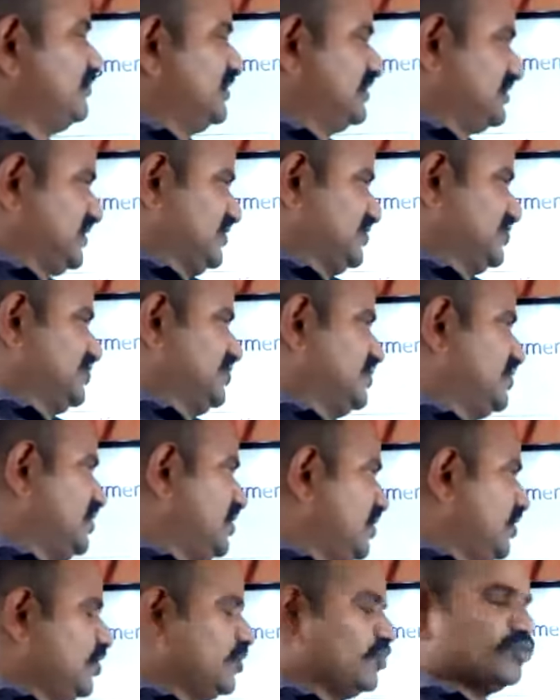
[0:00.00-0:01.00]
structure.
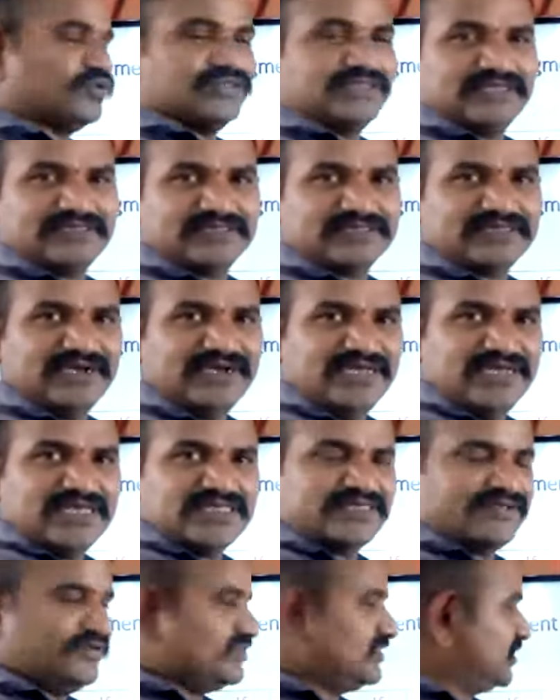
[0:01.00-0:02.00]
So this is the
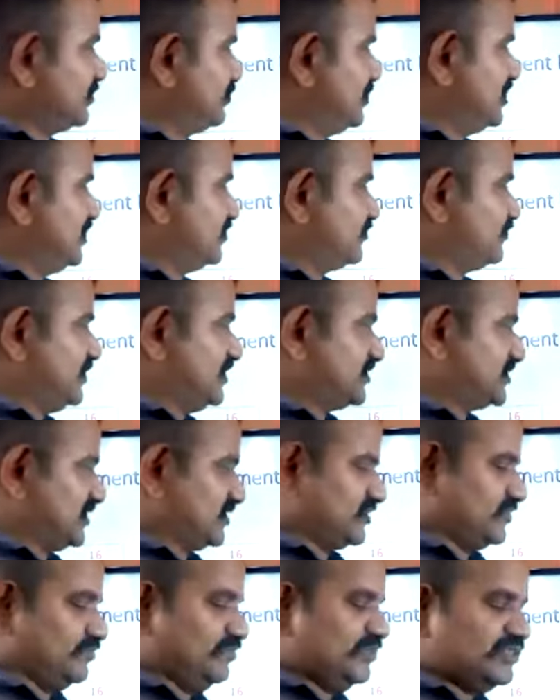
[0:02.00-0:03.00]
7-segment display
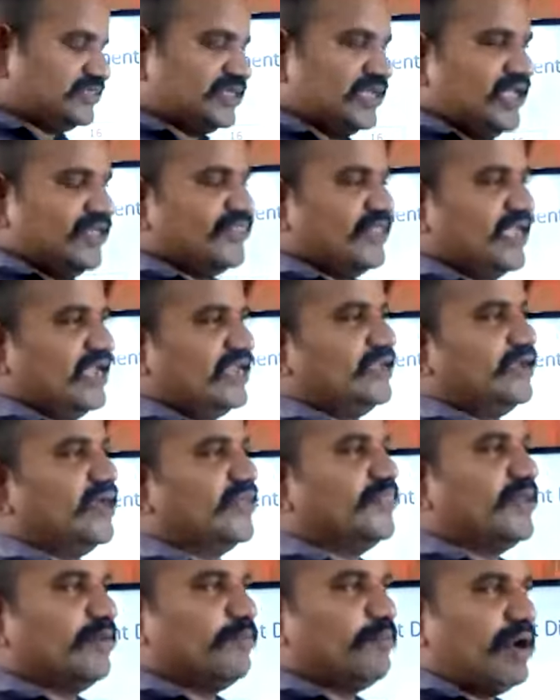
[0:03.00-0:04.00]
structure. Means
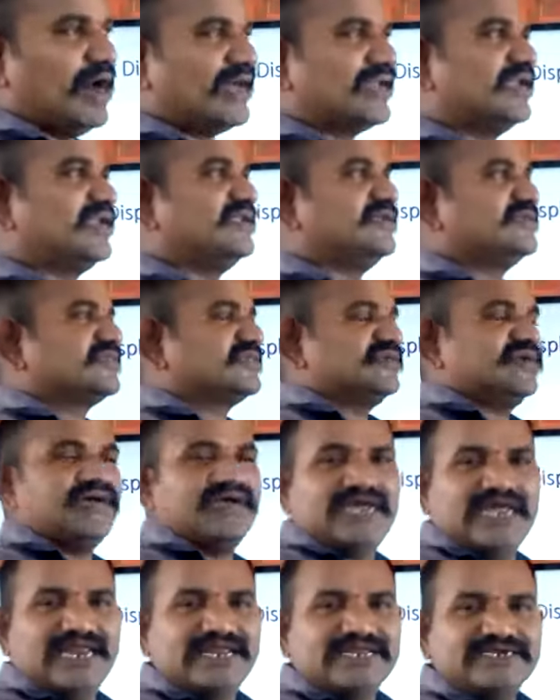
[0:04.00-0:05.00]
the bar
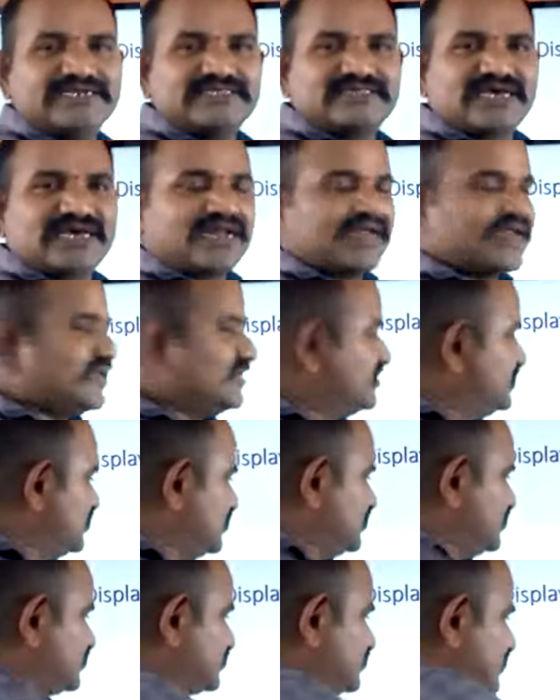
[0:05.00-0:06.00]
LEDs are arranged
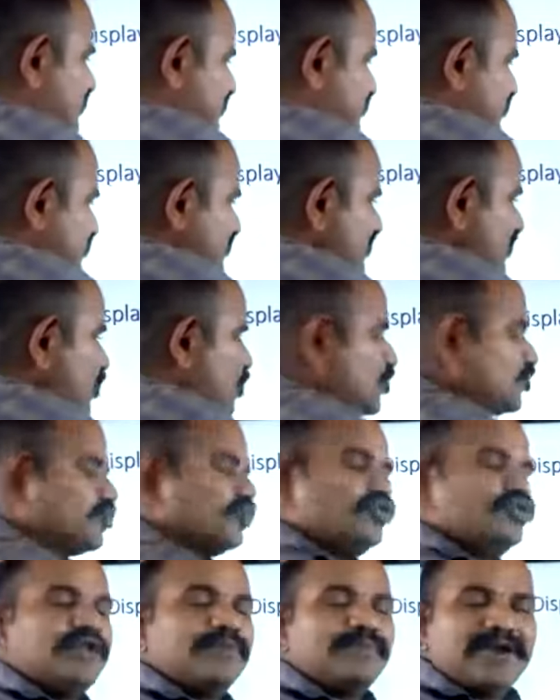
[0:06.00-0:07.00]
in this structure. So
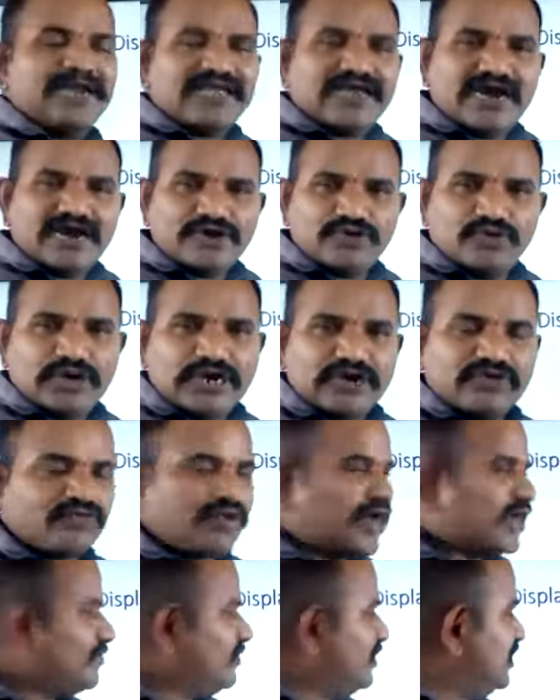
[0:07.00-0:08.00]
depending on your
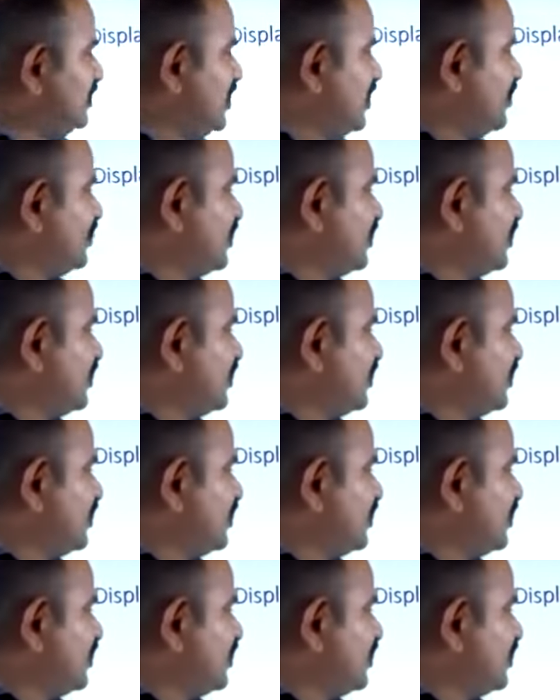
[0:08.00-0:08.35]
requirement, the